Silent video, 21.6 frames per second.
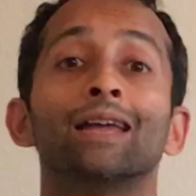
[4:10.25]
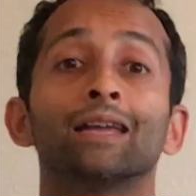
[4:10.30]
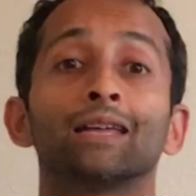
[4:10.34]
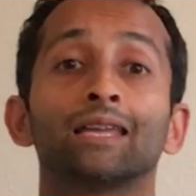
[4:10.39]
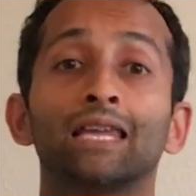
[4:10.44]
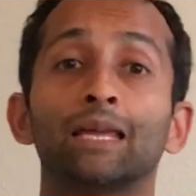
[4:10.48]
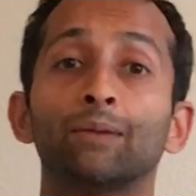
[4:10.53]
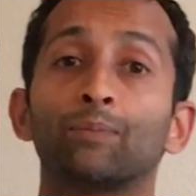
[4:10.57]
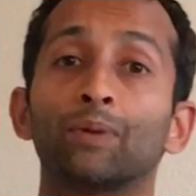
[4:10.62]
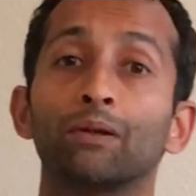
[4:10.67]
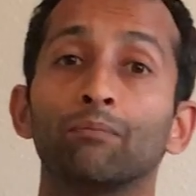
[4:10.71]

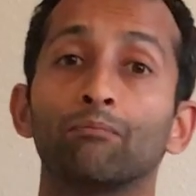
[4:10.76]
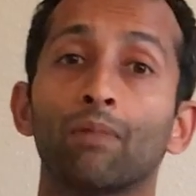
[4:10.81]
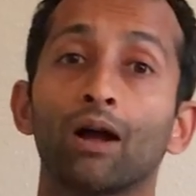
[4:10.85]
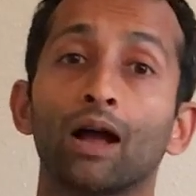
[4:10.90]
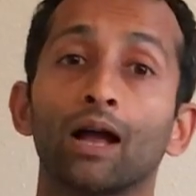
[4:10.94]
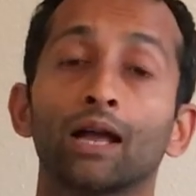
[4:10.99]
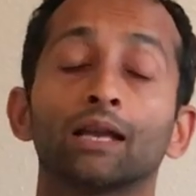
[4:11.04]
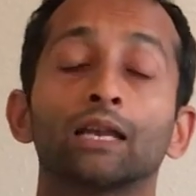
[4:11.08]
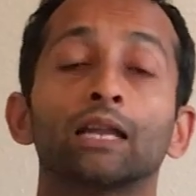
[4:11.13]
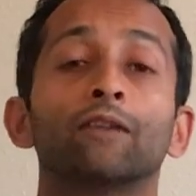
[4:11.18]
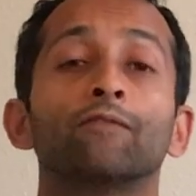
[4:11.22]
Keep in
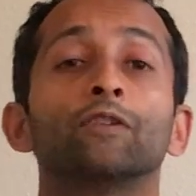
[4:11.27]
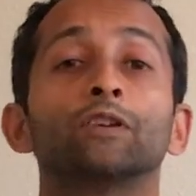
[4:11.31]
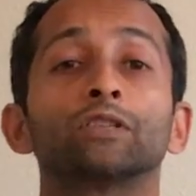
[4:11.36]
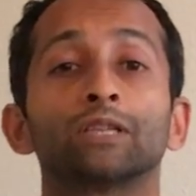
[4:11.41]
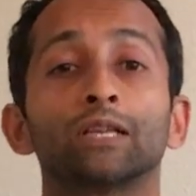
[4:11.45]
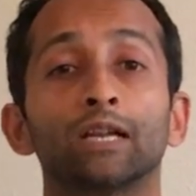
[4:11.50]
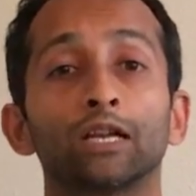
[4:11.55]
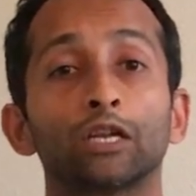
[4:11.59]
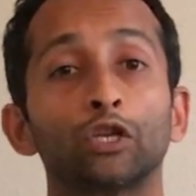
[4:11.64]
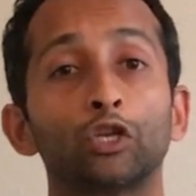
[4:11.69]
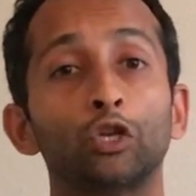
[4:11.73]
mind, if it's
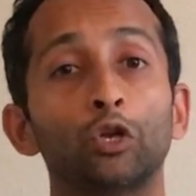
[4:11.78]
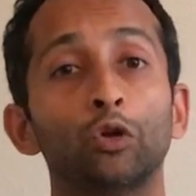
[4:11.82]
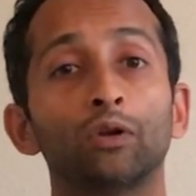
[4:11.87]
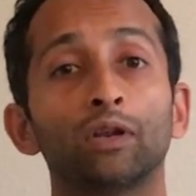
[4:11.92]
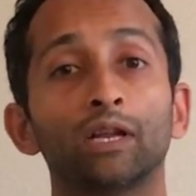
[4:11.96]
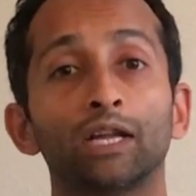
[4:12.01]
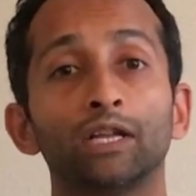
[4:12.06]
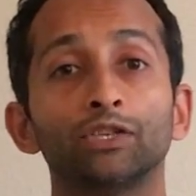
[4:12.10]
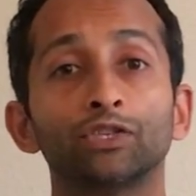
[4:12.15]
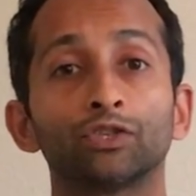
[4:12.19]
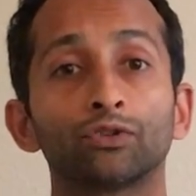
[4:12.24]
an acute
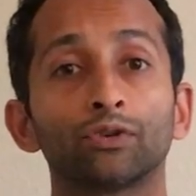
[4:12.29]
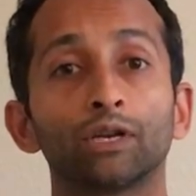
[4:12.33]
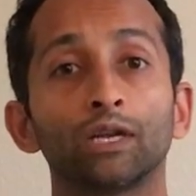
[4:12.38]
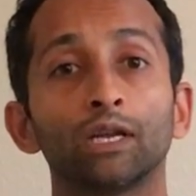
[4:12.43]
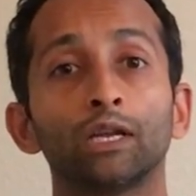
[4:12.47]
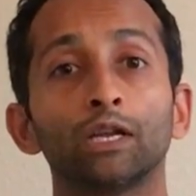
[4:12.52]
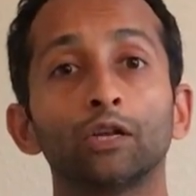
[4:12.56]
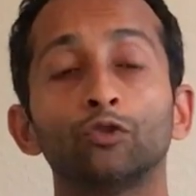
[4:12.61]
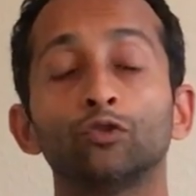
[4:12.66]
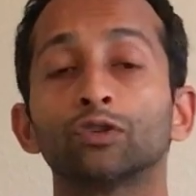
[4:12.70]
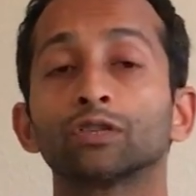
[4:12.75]

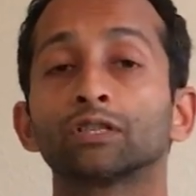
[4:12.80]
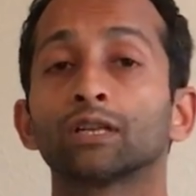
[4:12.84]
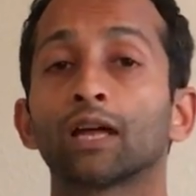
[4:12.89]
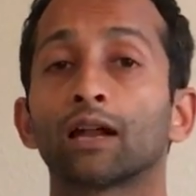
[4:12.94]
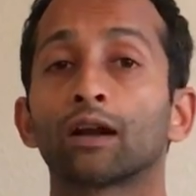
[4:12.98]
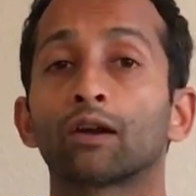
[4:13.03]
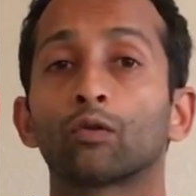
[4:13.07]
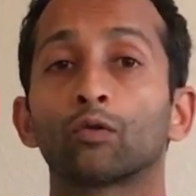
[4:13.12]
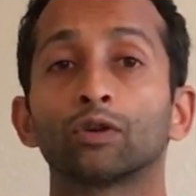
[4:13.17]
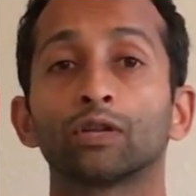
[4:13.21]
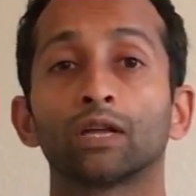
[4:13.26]
injury, you just
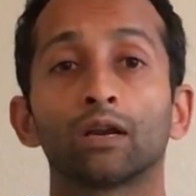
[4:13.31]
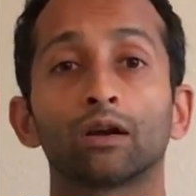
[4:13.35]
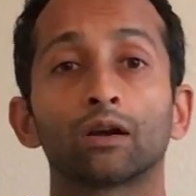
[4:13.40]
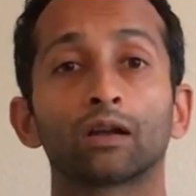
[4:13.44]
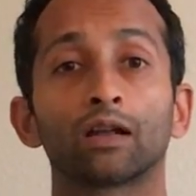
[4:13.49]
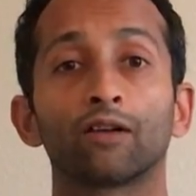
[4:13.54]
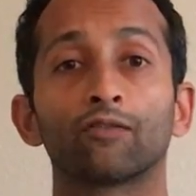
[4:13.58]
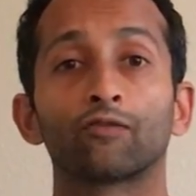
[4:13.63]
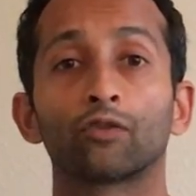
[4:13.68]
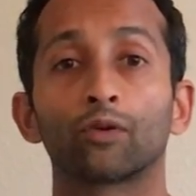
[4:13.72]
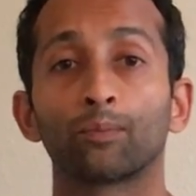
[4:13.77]
had a rotator
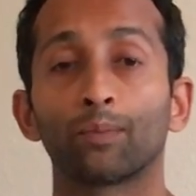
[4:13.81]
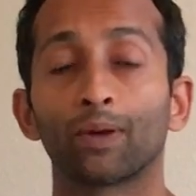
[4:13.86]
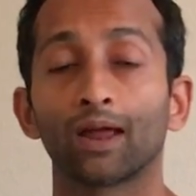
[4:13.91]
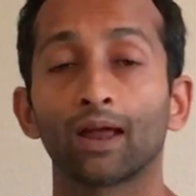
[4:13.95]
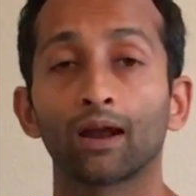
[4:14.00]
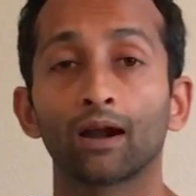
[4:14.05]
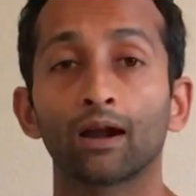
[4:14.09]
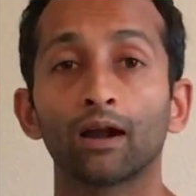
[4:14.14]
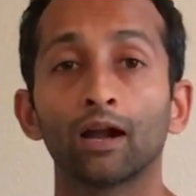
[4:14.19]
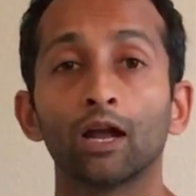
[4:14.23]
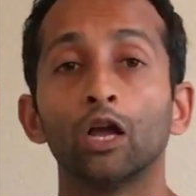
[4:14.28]
cuff
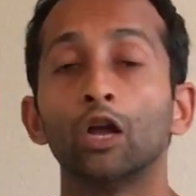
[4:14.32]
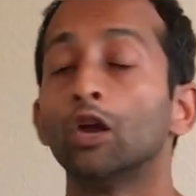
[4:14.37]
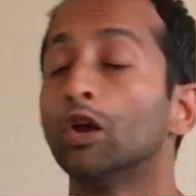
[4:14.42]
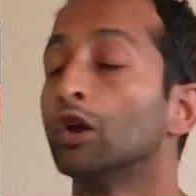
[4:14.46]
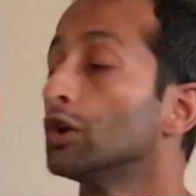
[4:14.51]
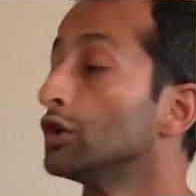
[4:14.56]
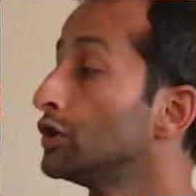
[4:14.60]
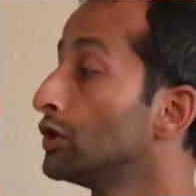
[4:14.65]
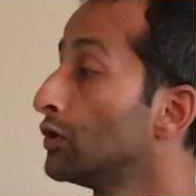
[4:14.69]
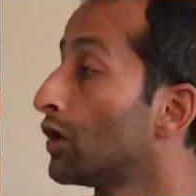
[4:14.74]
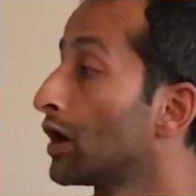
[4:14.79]
repair,
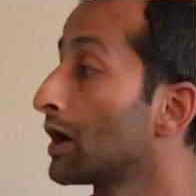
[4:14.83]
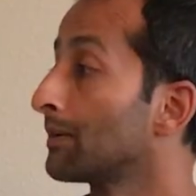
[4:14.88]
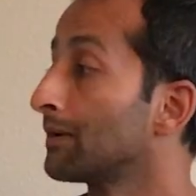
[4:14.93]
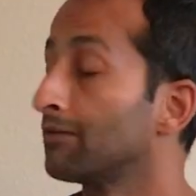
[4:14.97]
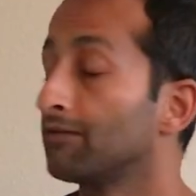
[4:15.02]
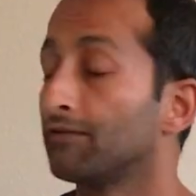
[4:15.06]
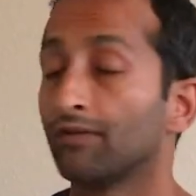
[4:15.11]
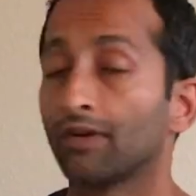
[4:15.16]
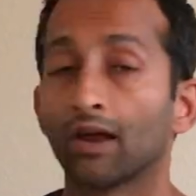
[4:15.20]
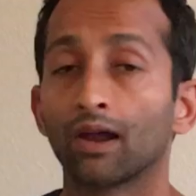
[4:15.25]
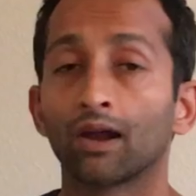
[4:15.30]
you want to be
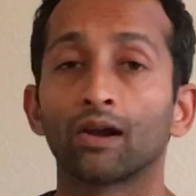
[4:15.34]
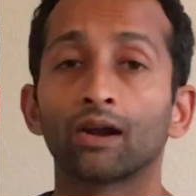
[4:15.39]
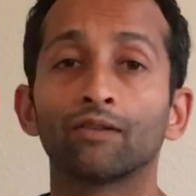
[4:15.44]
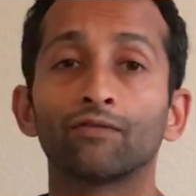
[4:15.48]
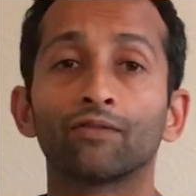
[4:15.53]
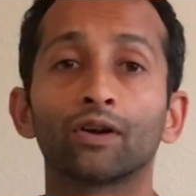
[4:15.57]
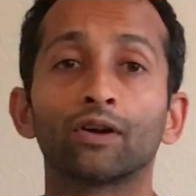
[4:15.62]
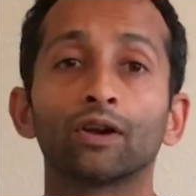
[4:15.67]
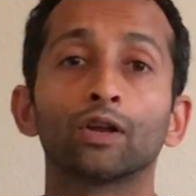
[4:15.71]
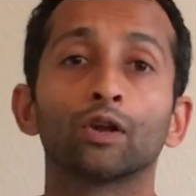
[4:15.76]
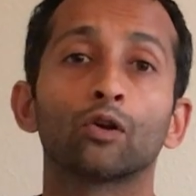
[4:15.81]
very,
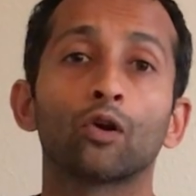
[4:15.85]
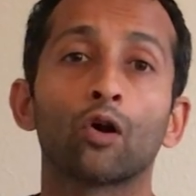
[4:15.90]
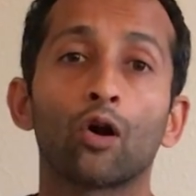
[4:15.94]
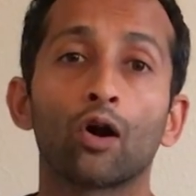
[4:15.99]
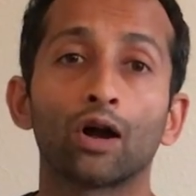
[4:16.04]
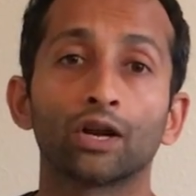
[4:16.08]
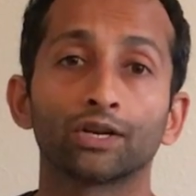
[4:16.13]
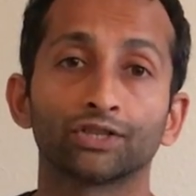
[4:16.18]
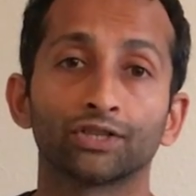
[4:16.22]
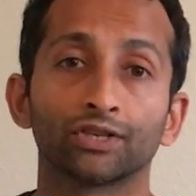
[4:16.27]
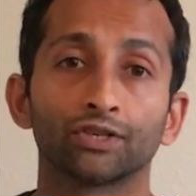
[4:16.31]
very
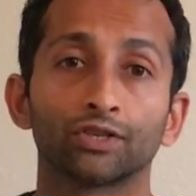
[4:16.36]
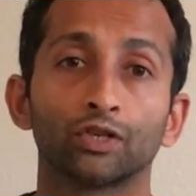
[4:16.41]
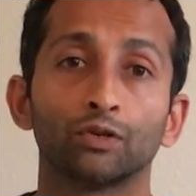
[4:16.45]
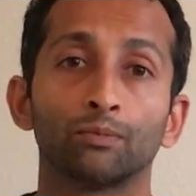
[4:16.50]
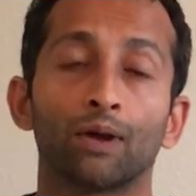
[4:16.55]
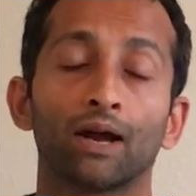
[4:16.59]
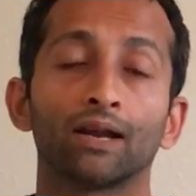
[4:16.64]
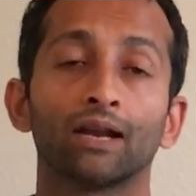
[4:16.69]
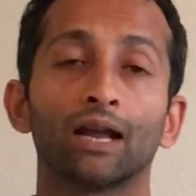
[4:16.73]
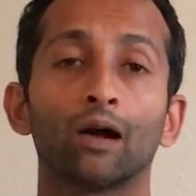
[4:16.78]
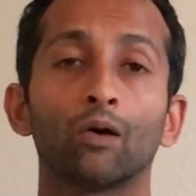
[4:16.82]
cautious. You
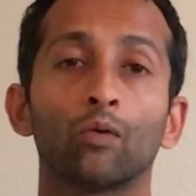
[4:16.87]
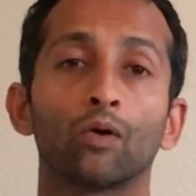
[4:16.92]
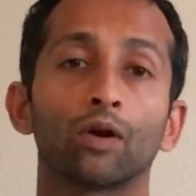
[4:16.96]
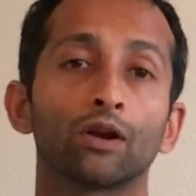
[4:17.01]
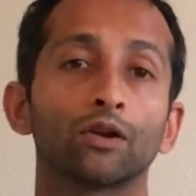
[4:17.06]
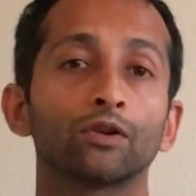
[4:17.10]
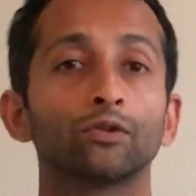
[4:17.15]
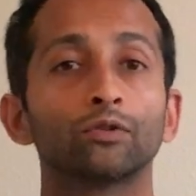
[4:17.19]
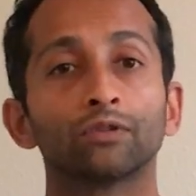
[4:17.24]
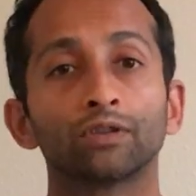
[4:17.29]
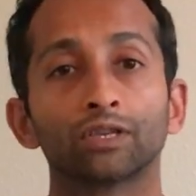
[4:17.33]
might not want
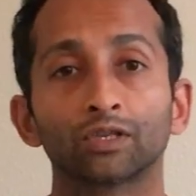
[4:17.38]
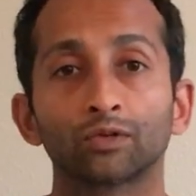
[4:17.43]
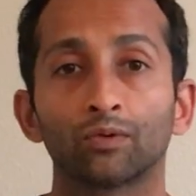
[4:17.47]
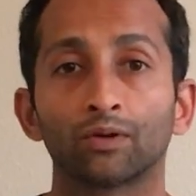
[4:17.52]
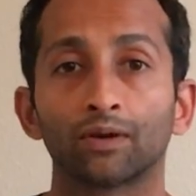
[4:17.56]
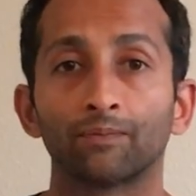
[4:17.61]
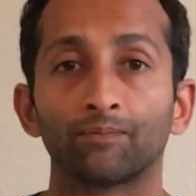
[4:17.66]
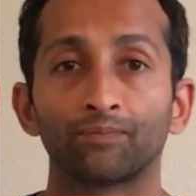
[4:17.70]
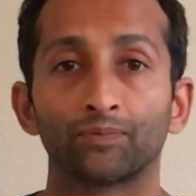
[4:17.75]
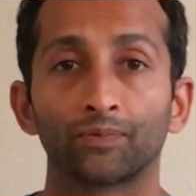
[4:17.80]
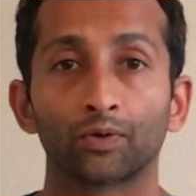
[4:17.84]
to do this
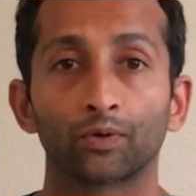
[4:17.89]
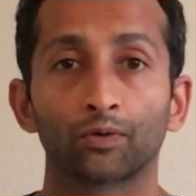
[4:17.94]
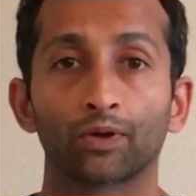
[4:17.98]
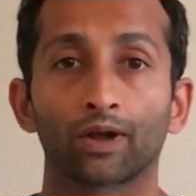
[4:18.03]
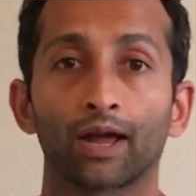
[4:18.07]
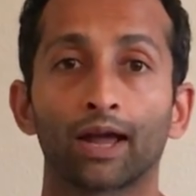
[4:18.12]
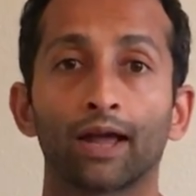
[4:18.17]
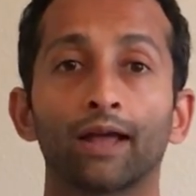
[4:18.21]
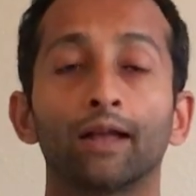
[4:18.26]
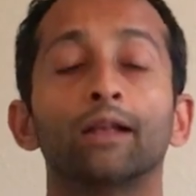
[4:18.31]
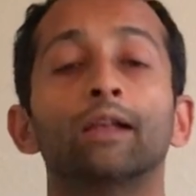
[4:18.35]
one,
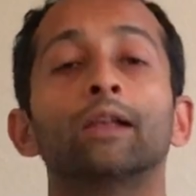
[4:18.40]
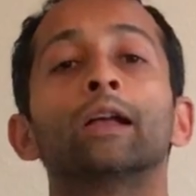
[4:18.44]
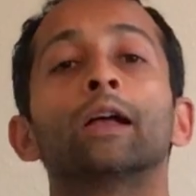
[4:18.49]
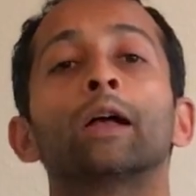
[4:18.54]
okay?